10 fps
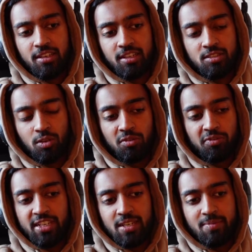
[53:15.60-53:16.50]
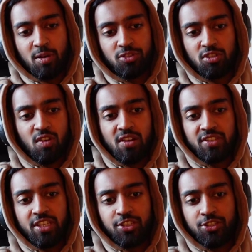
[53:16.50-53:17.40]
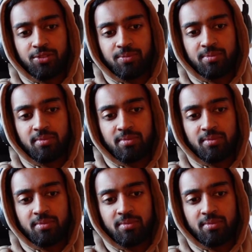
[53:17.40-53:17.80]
it's all really about just gratification.